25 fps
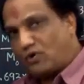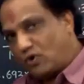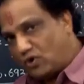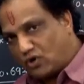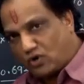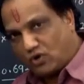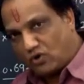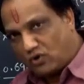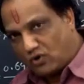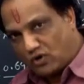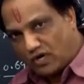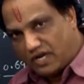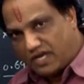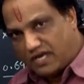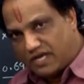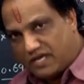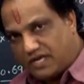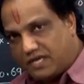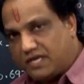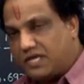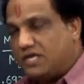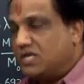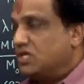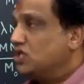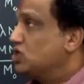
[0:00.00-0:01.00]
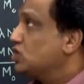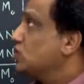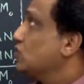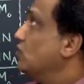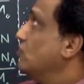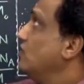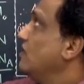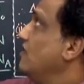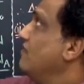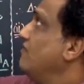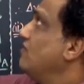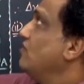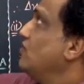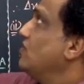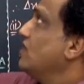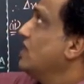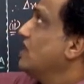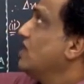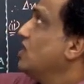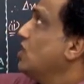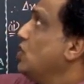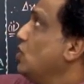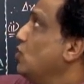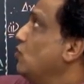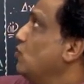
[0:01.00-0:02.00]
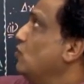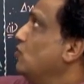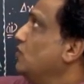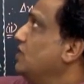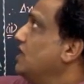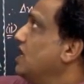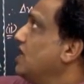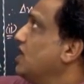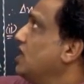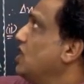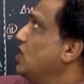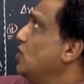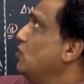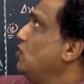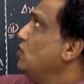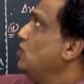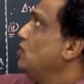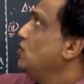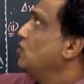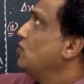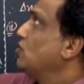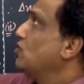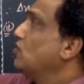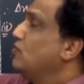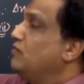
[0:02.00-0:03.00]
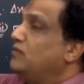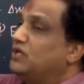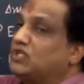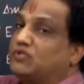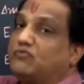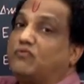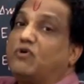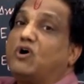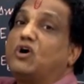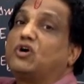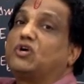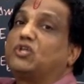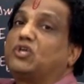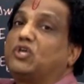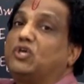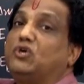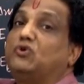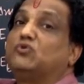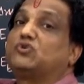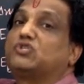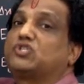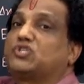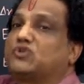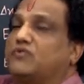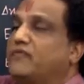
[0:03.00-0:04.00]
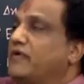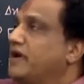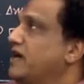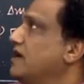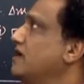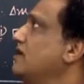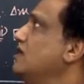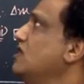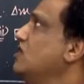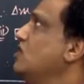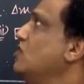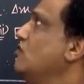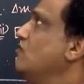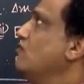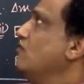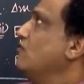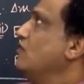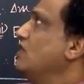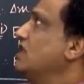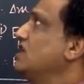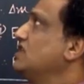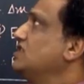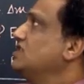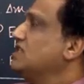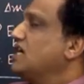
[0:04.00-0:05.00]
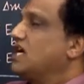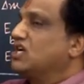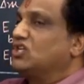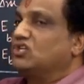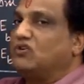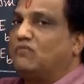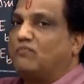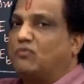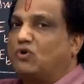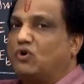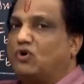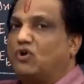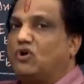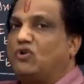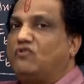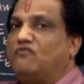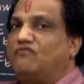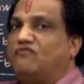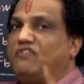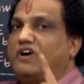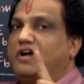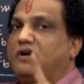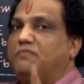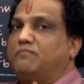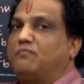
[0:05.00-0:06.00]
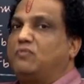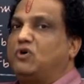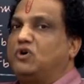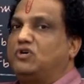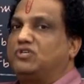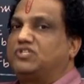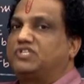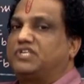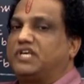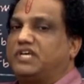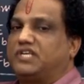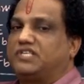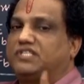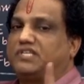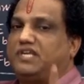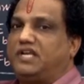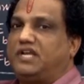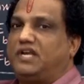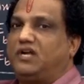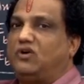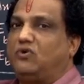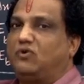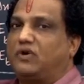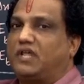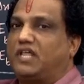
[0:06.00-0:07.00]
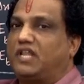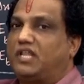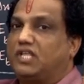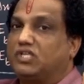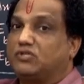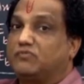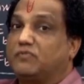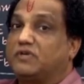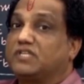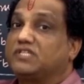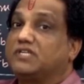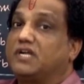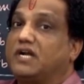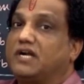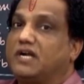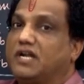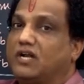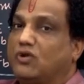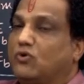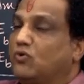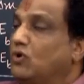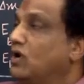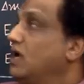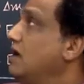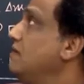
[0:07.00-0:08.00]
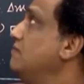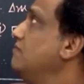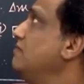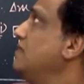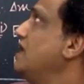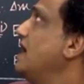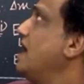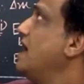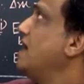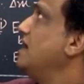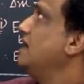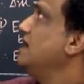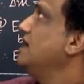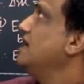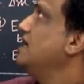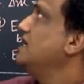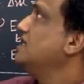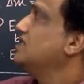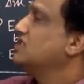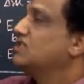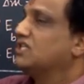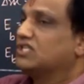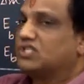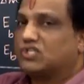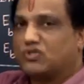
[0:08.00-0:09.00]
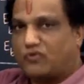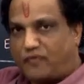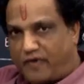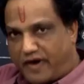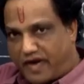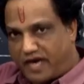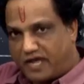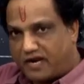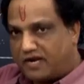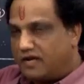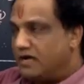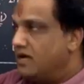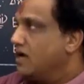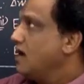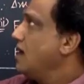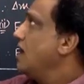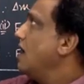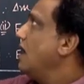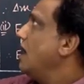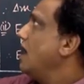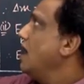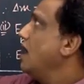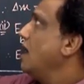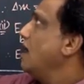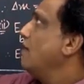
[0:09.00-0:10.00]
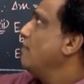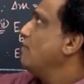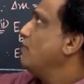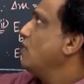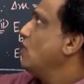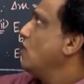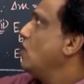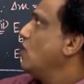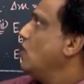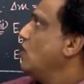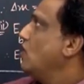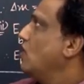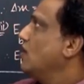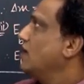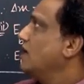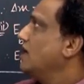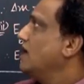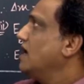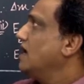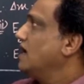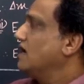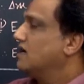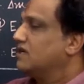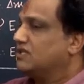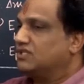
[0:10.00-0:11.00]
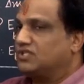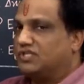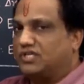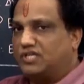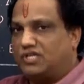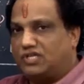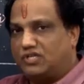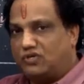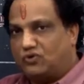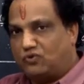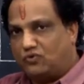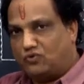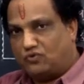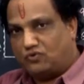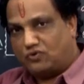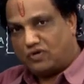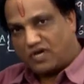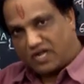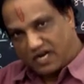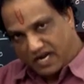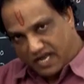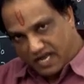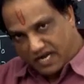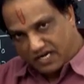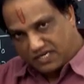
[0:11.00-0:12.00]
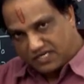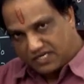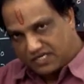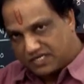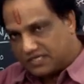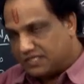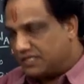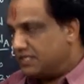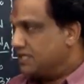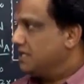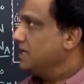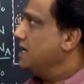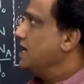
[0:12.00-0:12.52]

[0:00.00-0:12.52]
proton only. So if you take Q, then Q into Q means what? Q square. What is charge of proton? 1.6 into 10 raised to minus 19 Coulomb, and it's a square upon R0, correct?